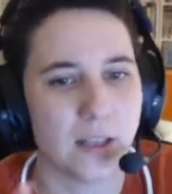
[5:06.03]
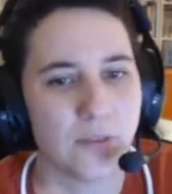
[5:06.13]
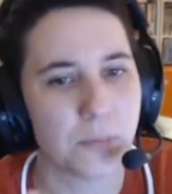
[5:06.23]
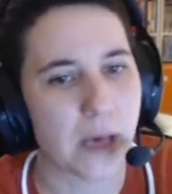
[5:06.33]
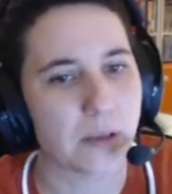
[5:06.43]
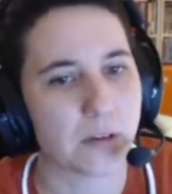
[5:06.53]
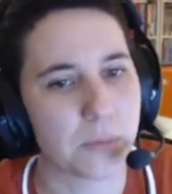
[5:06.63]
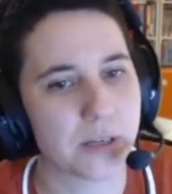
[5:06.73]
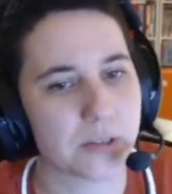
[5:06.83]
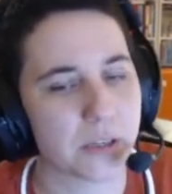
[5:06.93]
the model
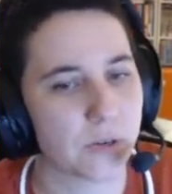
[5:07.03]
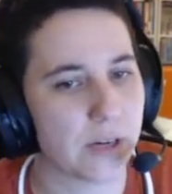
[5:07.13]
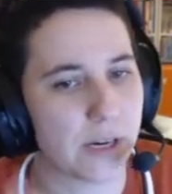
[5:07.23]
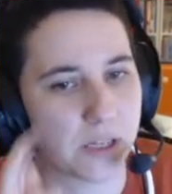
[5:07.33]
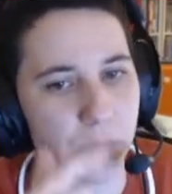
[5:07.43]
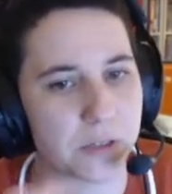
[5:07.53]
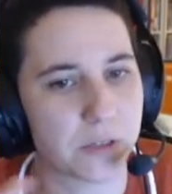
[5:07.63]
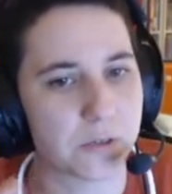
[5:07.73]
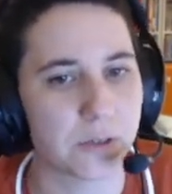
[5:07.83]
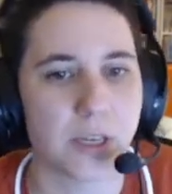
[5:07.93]
because it's very
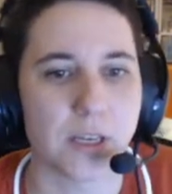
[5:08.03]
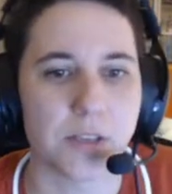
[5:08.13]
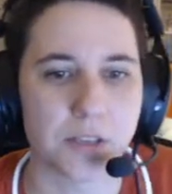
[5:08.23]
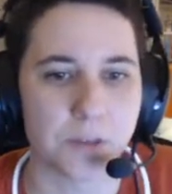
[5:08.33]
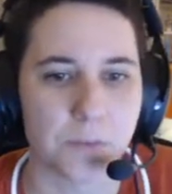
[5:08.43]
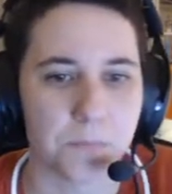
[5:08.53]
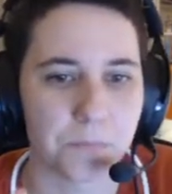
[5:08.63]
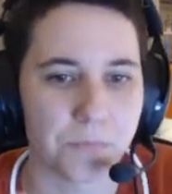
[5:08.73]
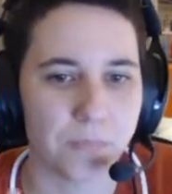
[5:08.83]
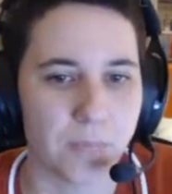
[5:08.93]
expressive. So,
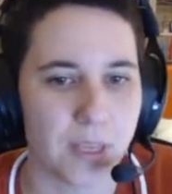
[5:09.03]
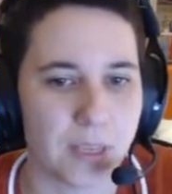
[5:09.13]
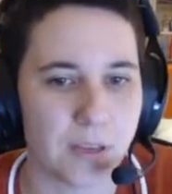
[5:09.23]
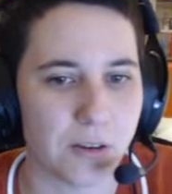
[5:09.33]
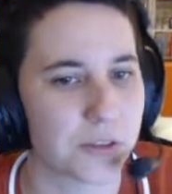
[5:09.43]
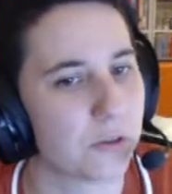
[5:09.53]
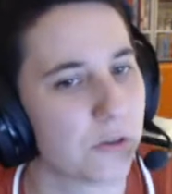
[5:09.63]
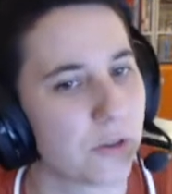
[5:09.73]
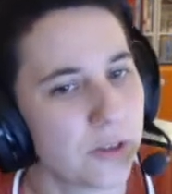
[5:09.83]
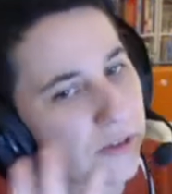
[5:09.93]
you know, also
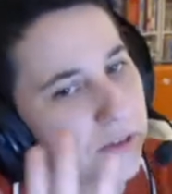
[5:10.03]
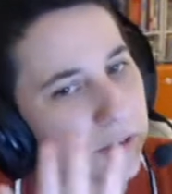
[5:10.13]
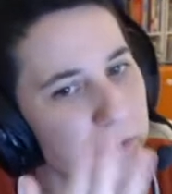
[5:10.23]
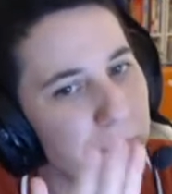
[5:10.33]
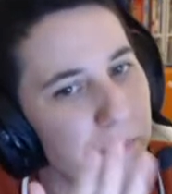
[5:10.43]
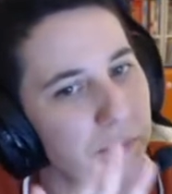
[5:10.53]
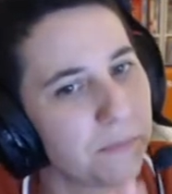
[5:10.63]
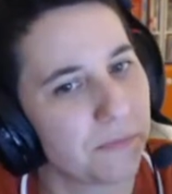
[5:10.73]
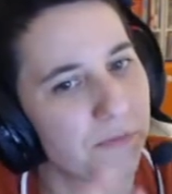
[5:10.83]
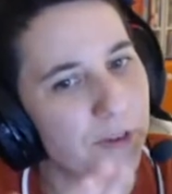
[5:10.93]
do some
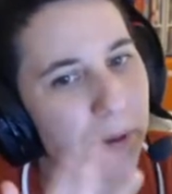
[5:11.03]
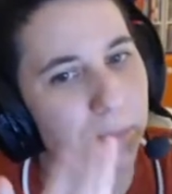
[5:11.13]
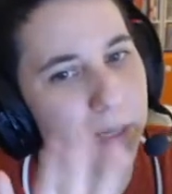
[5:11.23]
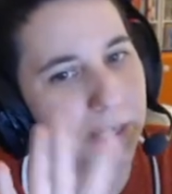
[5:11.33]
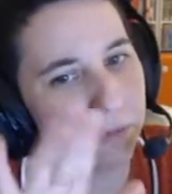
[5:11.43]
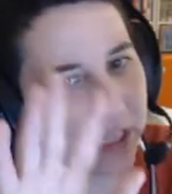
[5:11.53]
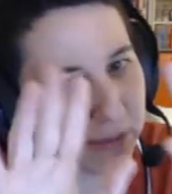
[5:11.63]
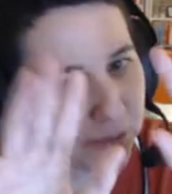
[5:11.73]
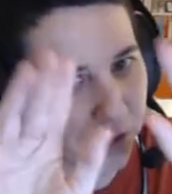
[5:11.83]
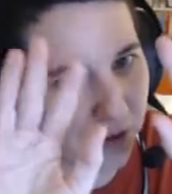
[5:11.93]
free Podbean
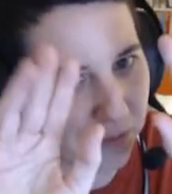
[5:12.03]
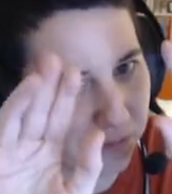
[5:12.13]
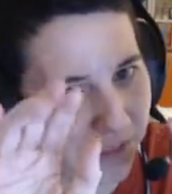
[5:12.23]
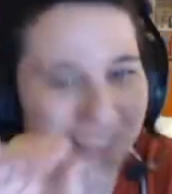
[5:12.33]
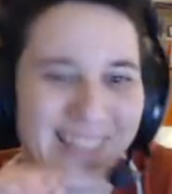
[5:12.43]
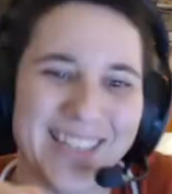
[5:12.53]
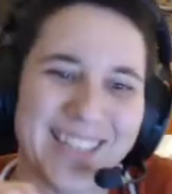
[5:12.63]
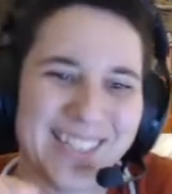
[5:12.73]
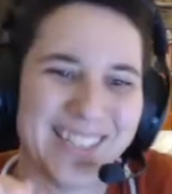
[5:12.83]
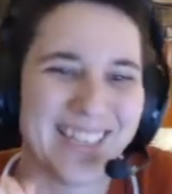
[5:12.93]
redeems for y'all.
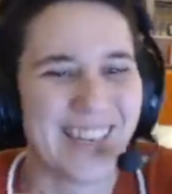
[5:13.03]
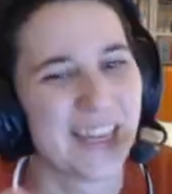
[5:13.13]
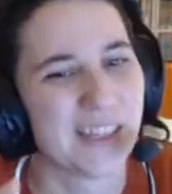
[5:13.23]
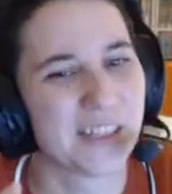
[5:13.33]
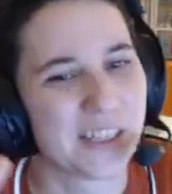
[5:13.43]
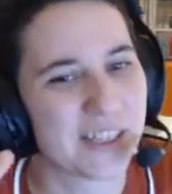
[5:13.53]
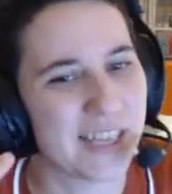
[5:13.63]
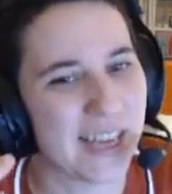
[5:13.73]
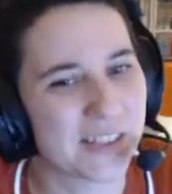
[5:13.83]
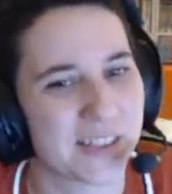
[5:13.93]
So
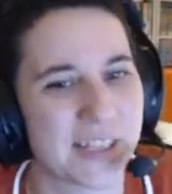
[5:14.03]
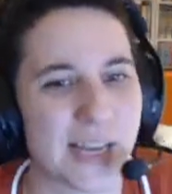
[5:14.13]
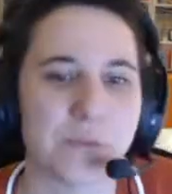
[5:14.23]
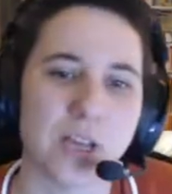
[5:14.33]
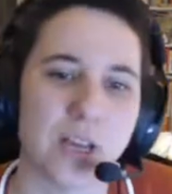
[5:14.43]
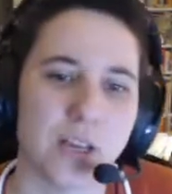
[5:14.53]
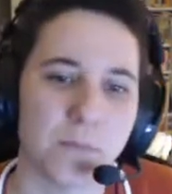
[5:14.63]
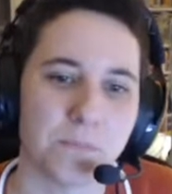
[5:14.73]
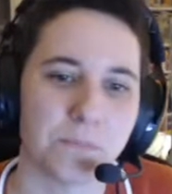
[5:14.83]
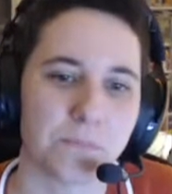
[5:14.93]
yeah, it's good times.
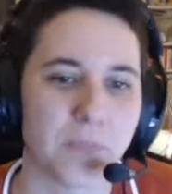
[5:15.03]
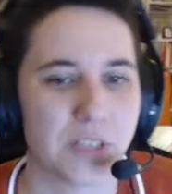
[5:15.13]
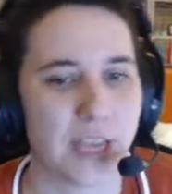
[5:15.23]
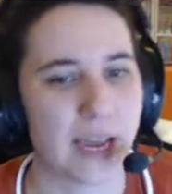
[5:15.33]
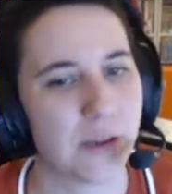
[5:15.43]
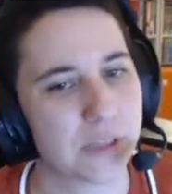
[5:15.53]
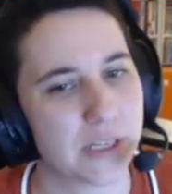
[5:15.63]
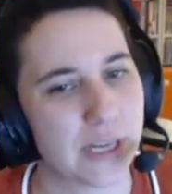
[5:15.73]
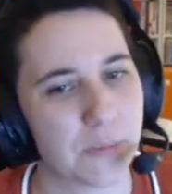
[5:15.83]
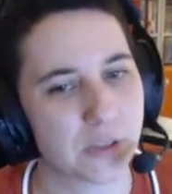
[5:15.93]
So yeah, I
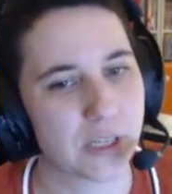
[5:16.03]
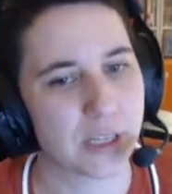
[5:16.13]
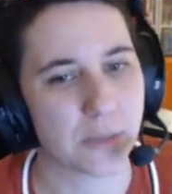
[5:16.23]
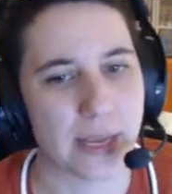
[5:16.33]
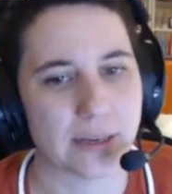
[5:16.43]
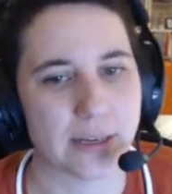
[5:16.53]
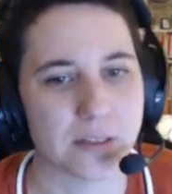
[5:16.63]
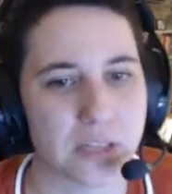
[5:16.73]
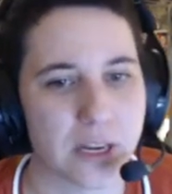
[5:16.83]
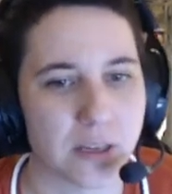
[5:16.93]
wasn't able to get the bandana
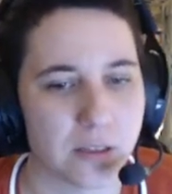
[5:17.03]
stay on